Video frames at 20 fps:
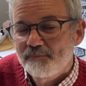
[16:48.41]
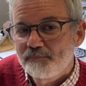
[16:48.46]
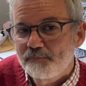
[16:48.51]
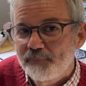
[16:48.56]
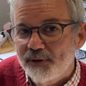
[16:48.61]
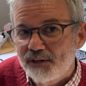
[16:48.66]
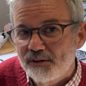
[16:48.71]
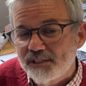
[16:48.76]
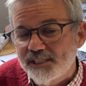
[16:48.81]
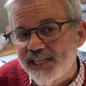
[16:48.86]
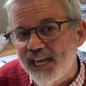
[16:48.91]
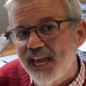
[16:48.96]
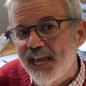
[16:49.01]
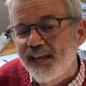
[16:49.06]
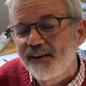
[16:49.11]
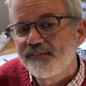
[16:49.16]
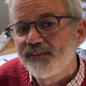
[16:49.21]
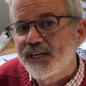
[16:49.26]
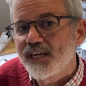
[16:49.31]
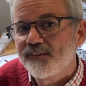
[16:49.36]
Because
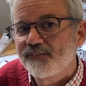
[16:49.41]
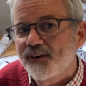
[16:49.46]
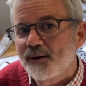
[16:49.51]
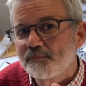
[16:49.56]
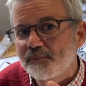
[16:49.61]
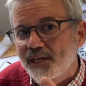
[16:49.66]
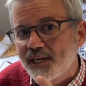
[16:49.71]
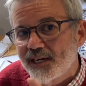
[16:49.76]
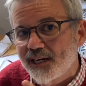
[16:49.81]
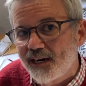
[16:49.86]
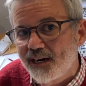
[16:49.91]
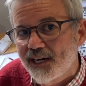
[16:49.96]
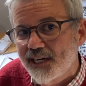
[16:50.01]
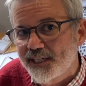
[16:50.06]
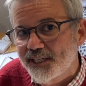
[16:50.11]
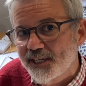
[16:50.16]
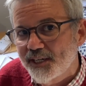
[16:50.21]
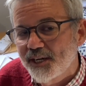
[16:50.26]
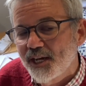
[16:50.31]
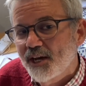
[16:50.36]
even if I'm
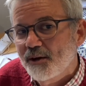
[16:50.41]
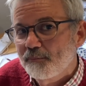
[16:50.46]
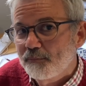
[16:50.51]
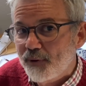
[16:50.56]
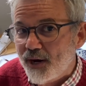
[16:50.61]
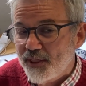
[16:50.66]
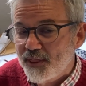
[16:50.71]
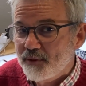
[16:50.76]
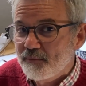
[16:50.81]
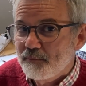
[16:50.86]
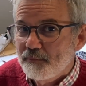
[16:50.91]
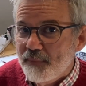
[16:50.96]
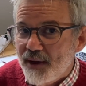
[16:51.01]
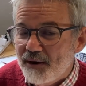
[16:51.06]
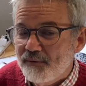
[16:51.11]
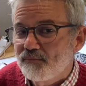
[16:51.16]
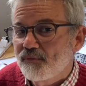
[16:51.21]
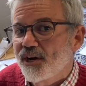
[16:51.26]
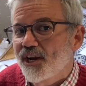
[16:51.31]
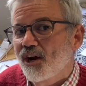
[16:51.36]
guided by the
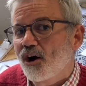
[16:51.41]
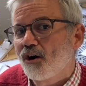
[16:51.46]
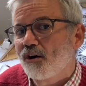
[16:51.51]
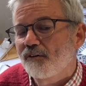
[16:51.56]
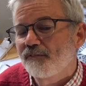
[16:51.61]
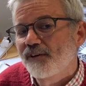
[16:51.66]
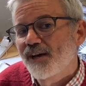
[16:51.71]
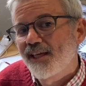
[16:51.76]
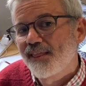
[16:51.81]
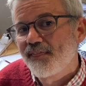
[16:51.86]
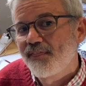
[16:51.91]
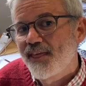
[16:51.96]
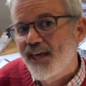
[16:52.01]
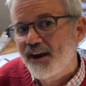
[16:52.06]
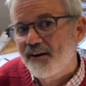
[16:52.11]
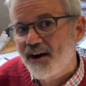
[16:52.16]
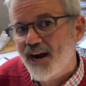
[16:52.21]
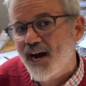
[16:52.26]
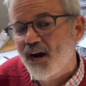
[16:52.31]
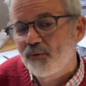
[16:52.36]
memory of
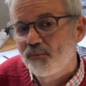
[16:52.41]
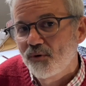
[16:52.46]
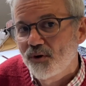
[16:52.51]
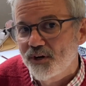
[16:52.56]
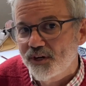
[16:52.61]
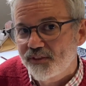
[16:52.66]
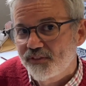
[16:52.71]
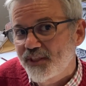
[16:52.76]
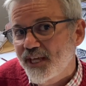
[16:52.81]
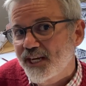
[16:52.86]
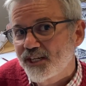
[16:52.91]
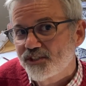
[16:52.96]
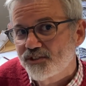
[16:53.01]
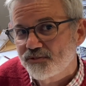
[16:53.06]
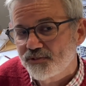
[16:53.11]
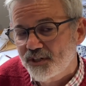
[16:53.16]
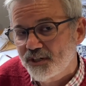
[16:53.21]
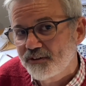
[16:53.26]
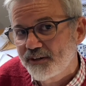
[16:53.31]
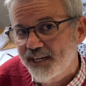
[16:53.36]
their artwork, their
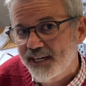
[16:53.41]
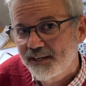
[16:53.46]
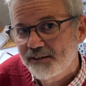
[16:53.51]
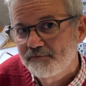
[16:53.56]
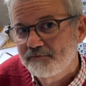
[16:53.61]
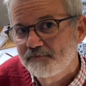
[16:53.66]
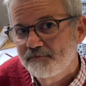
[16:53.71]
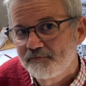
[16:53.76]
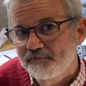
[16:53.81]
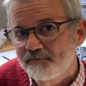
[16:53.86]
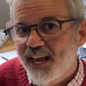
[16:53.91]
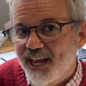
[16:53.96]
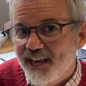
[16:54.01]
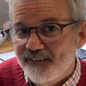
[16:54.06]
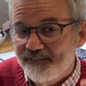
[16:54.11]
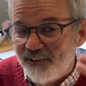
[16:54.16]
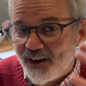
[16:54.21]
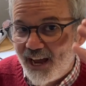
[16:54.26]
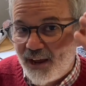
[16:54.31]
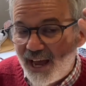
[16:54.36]
drawing,
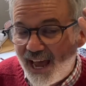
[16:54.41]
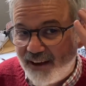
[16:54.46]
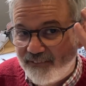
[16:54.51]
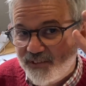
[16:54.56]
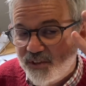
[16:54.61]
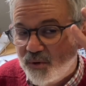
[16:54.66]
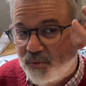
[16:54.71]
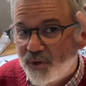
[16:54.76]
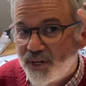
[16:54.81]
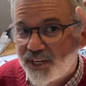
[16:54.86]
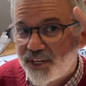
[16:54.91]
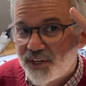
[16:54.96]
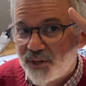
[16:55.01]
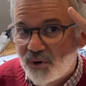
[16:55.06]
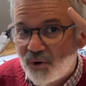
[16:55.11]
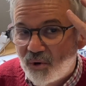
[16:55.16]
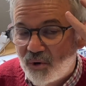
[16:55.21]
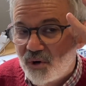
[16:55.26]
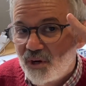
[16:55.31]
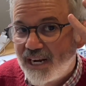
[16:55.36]
if I have to work it
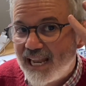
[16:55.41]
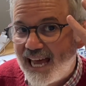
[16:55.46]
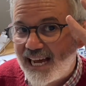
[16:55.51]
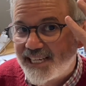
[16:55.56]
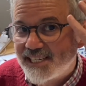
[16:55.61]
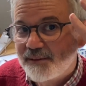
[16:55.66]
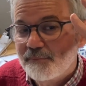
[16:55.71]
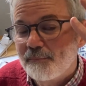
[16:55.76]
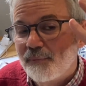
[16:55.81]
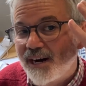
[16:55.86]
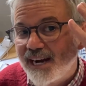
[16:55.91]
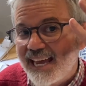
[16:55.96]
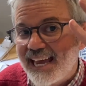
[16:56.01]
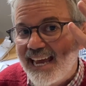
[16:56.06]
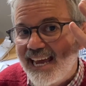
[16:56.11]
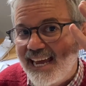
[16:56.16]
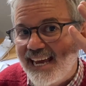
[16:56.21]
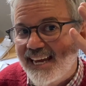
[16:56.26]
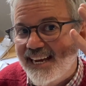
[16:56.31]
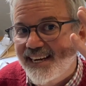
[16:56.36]
all out in my
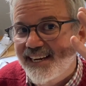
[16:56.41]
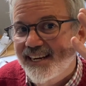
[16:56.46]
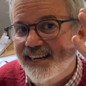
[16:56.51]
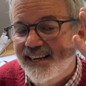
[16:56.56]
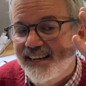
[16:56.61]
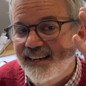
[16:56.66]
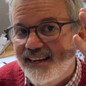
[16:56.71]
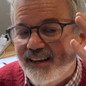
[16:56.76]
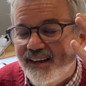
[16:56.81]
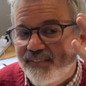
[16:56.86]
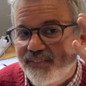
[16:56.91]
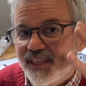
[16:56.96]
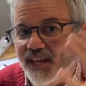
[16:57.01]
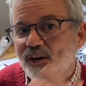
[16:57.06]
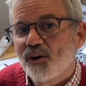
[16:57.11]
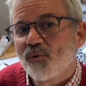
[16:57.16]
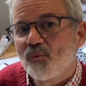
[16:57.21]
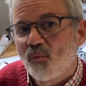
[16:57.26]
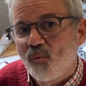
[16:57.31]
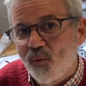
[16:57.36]
head, then
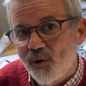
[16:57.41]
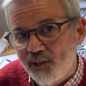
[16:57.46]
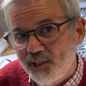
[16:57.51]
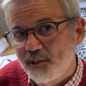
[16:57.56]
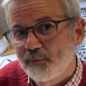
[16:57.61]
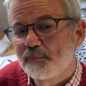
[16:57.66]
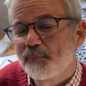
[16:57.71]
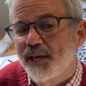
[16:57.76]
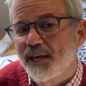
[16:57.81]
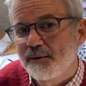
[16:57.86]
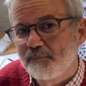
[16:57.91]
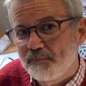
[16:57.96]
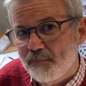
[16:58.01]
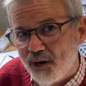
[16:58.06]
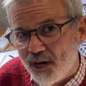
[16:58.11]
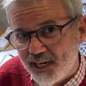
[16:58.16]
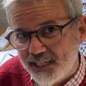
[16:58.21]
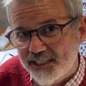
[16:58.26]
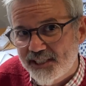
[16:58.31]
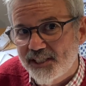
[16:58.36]
it will be
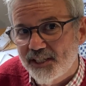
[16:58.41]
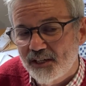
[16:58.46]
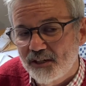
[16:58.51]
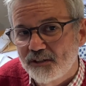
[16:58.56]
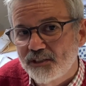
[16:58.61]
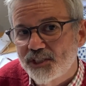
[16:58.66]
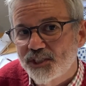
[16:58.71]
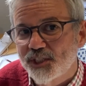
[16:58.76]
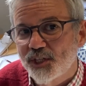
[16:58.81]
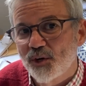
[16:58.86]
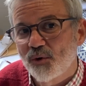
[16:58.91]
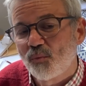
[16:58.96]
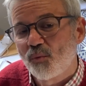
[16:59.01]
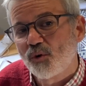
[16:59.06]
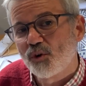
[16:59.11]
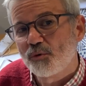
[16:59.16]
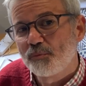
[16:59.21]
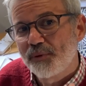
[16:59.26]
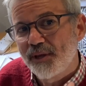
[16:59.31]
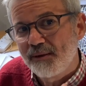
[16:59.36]
my solution. It
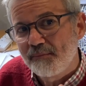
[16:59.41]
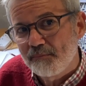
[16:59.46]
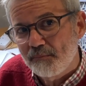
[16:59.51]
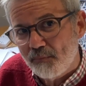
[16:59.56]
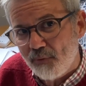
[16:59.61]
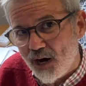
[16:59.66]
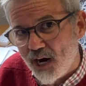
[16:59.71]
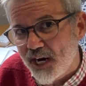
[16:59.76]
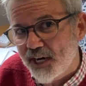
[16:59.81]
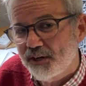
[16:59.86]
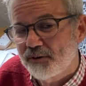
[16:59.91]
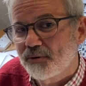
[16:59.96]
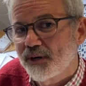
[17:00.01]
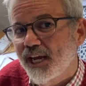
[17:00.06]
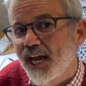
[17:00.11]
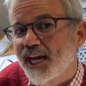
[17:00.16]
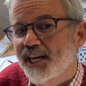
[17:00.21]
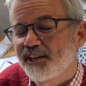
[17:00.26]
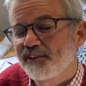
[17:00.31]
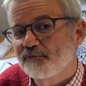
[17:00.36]
will be my
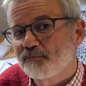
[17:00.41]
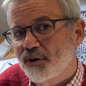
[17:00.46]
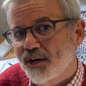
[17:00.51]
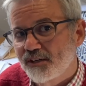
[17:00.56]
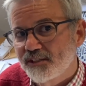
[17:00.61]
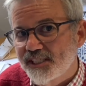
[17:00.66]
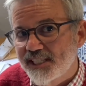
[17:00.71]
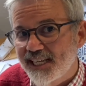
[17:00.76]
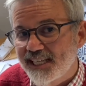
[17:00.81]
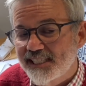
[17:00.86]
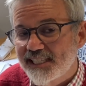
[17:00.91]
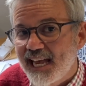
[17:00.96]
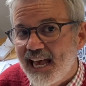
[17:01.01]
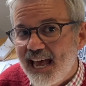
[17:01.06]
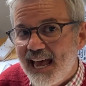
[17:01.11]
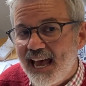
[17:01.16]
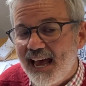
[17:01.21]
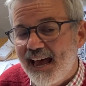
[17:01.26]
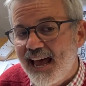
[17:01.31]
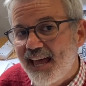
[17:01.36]
creative process.
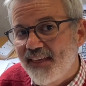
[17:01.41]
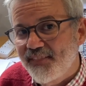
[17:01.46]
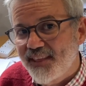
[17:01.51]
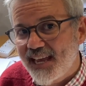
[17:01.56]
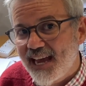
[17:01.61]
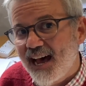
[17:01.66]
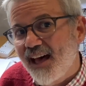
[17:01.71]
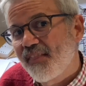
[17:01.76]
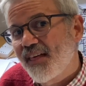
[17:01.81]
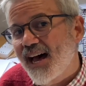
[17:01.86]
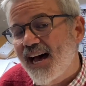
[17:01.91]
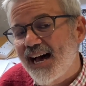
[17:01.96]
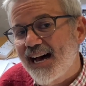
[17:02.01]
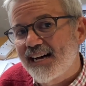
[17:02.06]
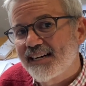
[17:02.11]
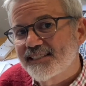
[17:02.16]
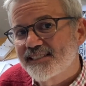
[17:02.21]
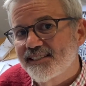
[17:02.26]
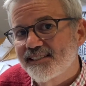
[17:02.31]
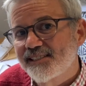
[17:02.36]
And the other
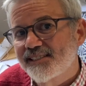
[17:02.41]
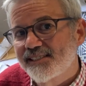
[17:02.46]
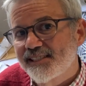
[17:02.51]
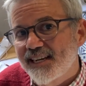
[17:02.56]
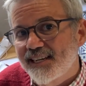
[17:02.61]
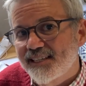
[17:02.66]
artist's